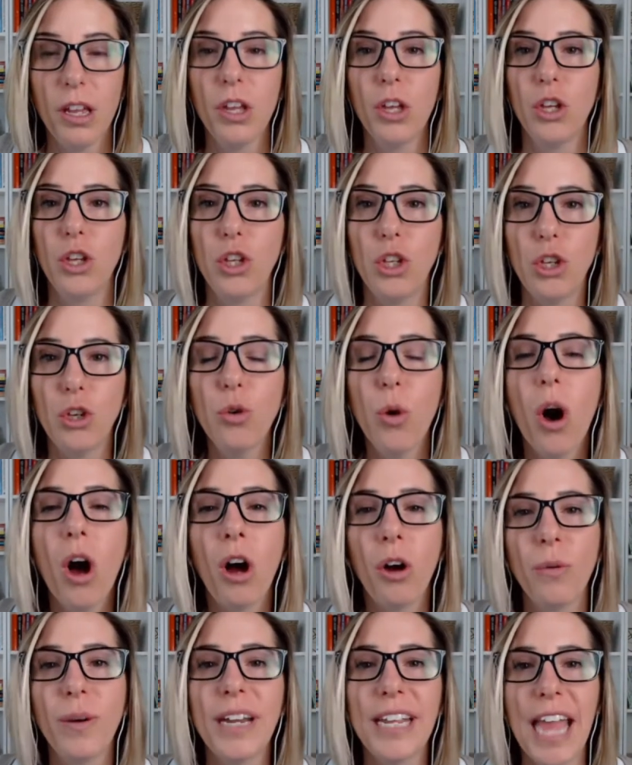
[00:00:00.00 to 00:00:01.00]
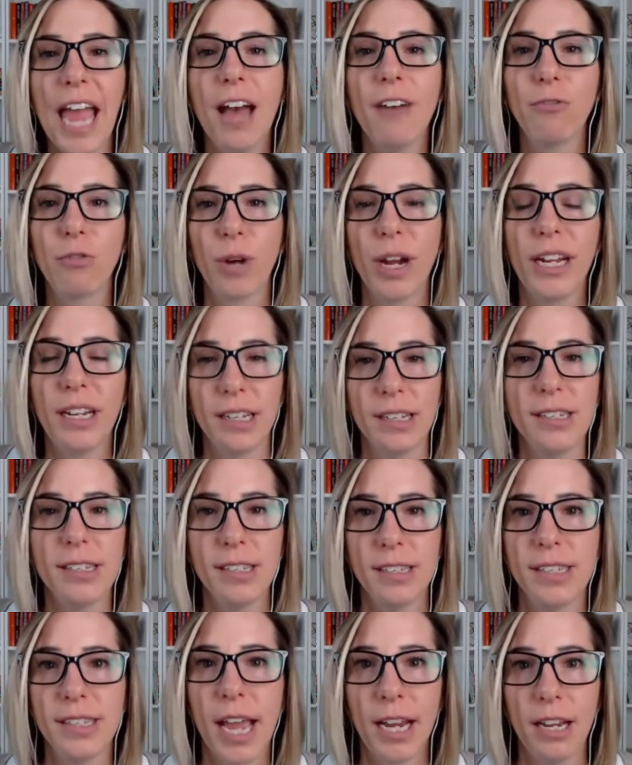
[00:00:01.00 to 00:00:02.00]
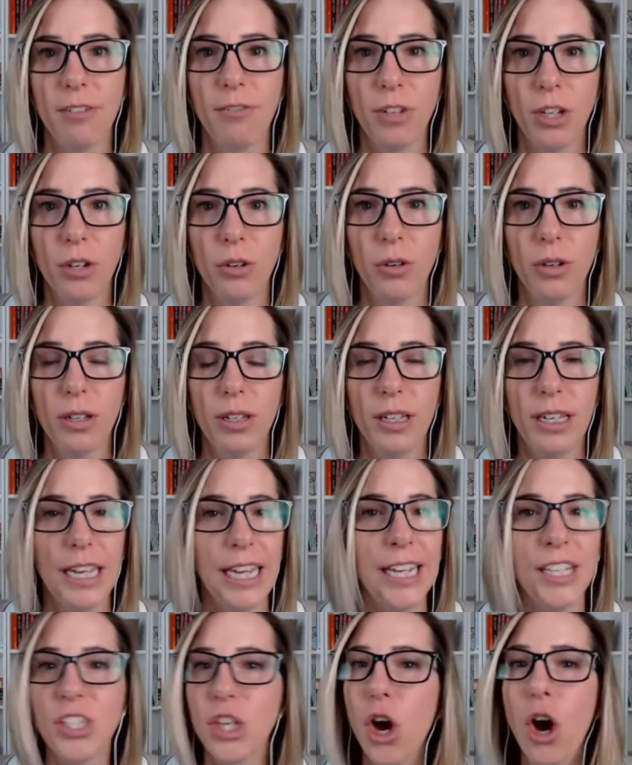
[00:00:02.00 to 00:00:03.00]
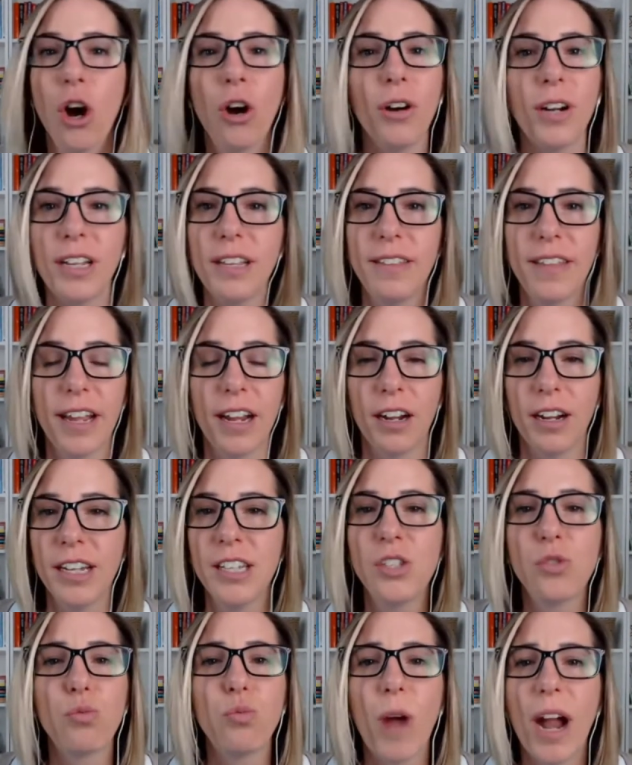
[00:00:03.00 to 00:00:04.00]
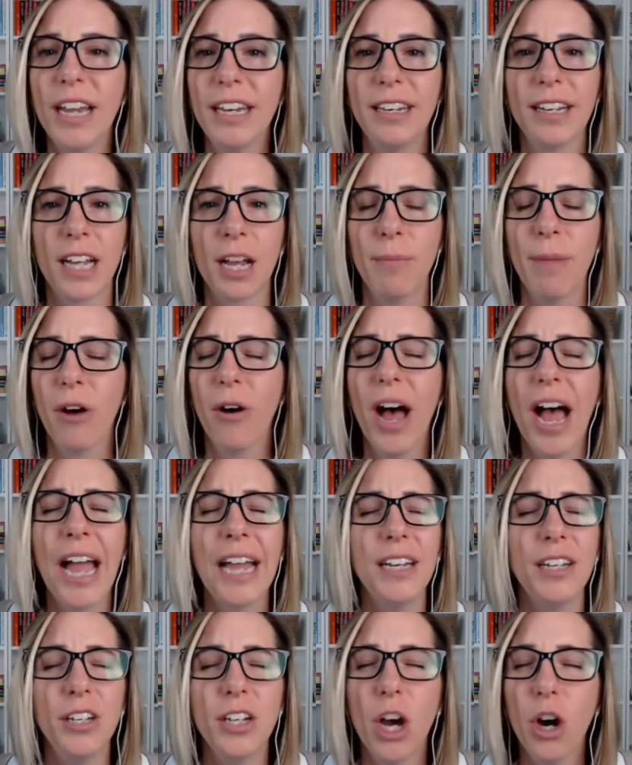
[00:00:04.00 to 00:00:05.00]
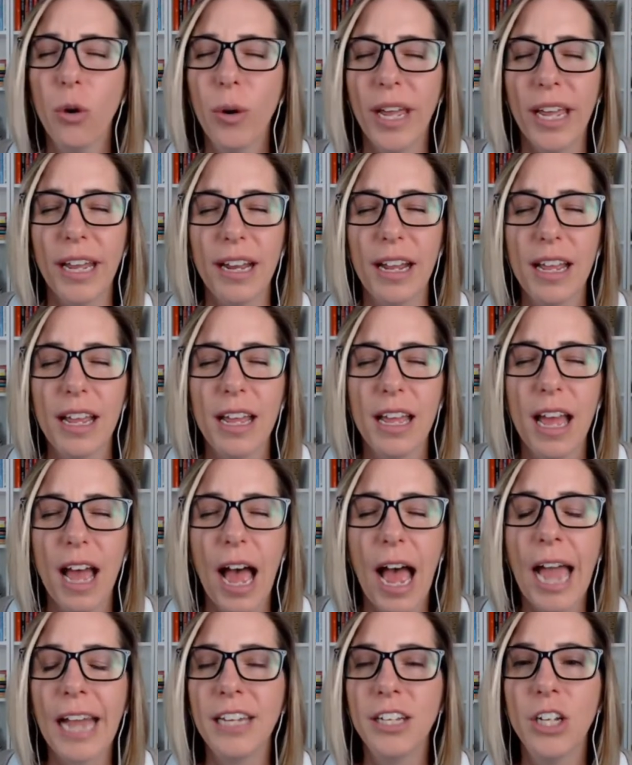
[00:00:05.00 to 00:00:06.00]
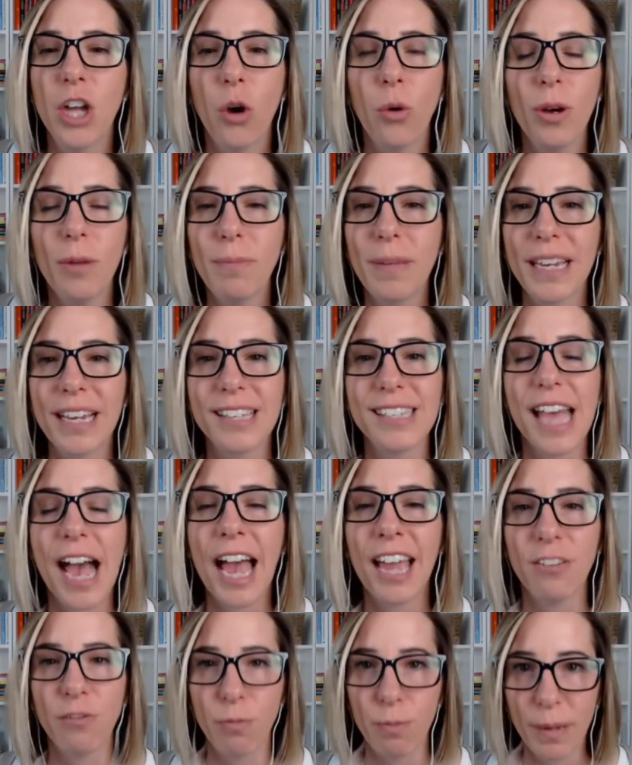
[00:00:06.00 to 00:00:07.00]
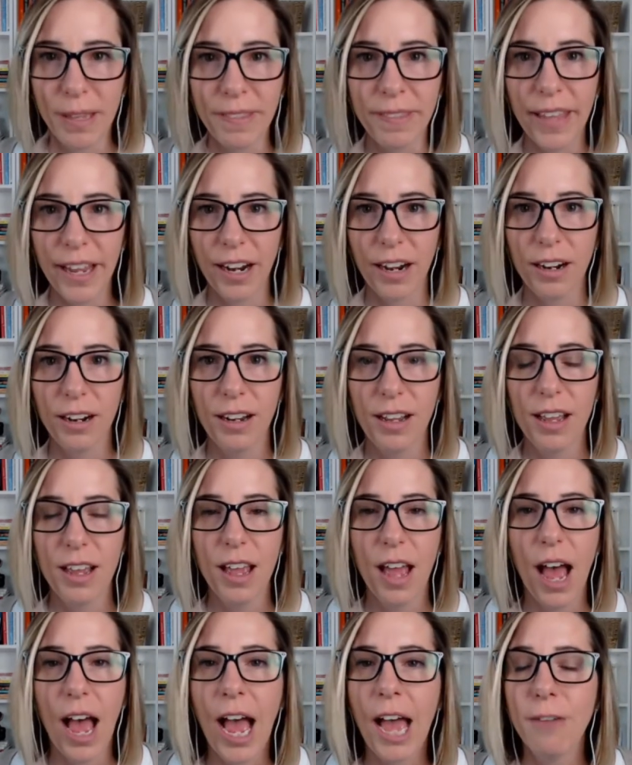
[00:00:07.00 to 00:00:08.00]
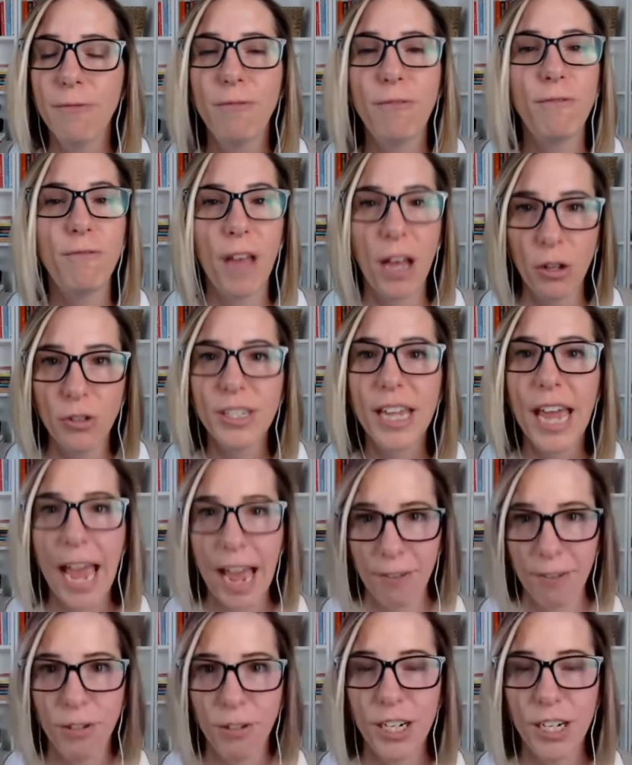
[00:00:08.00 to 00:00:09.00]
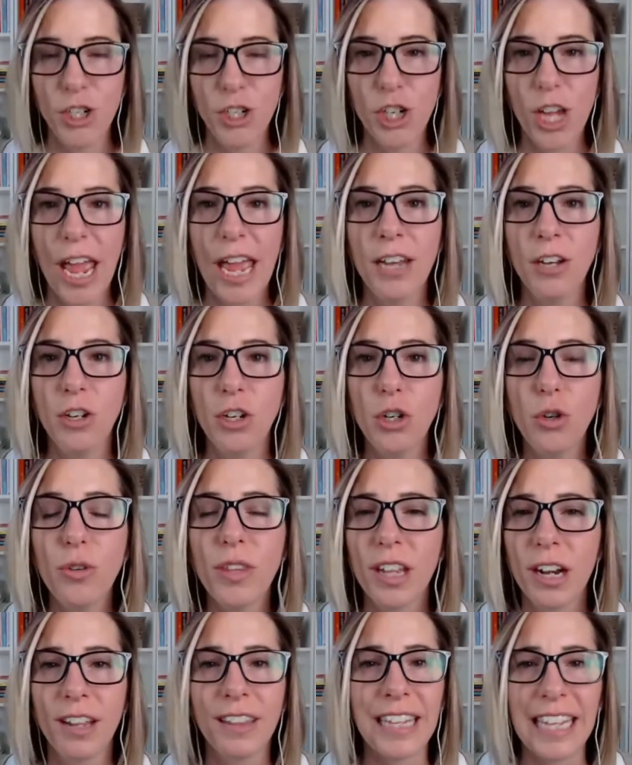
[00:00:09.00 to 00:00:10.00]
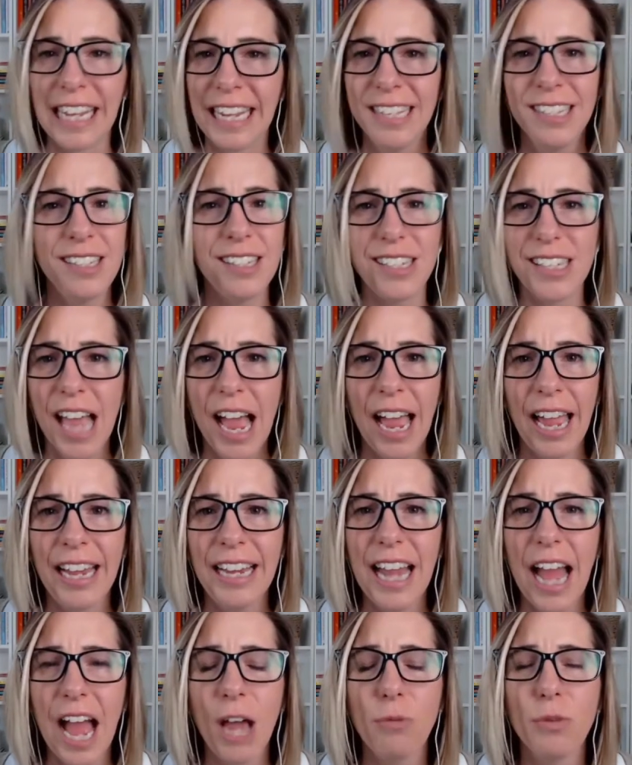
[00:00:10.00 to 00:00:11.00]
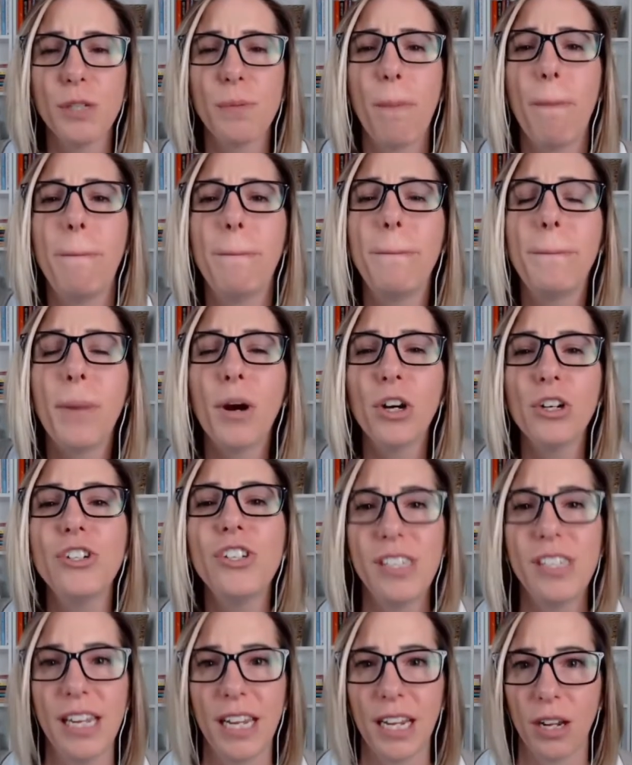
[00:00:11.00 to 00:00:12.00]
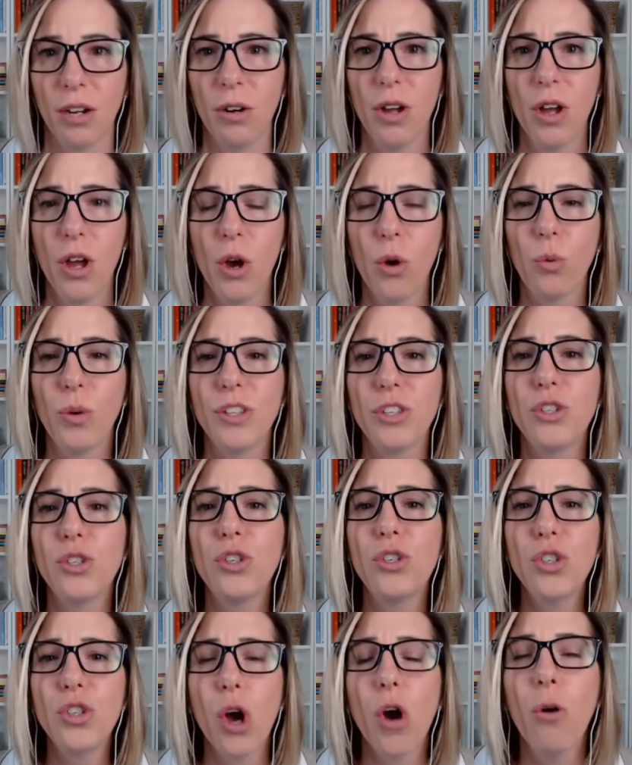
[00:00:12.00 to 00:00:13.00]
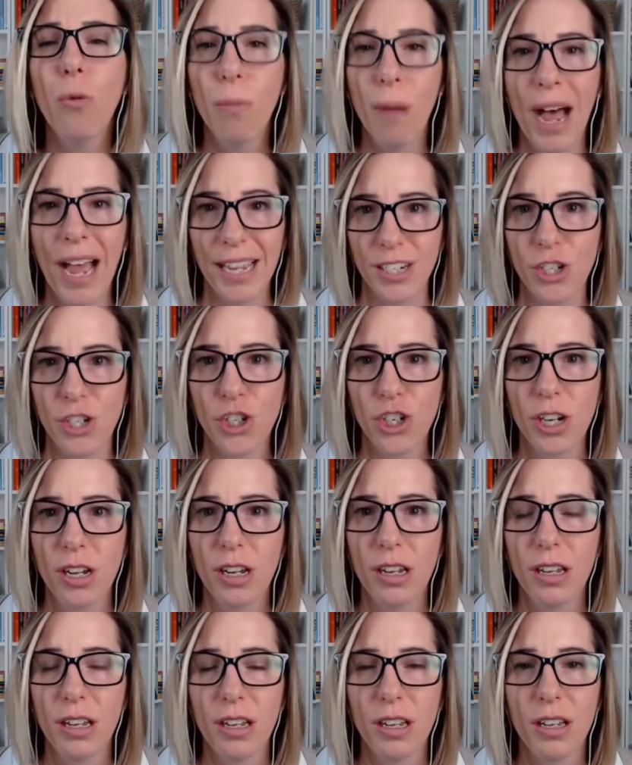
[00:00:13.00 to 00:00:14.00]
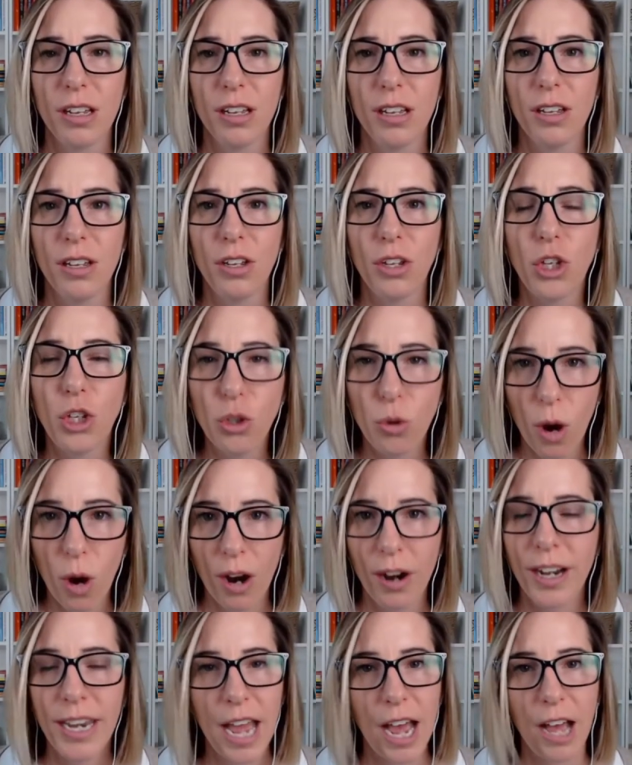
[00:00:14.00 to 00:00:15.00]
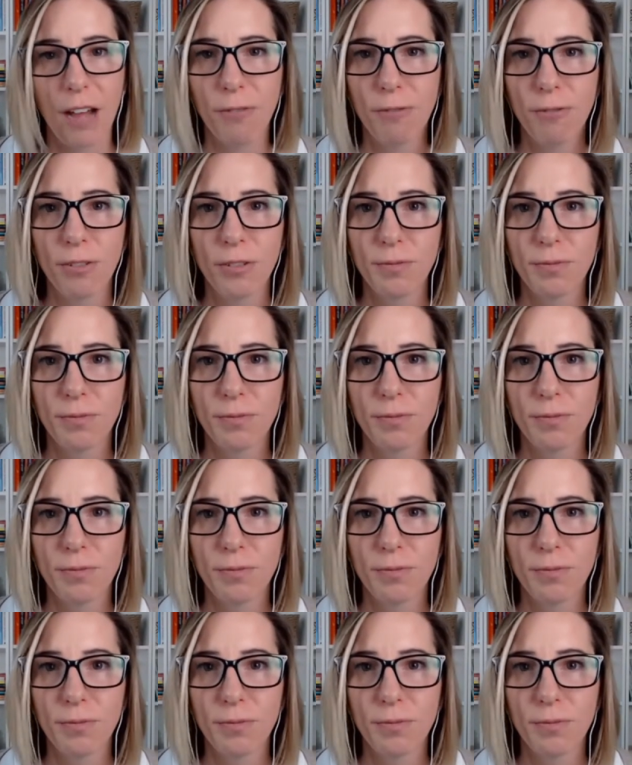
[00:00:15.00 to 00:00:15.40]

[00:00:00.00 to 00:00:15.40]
You already have greatness inside of you. It's already there. It's ready to come out. I know it. I know it because I've been there. I've felt average and knew that on the inside, I was bursting with so much. You are enough.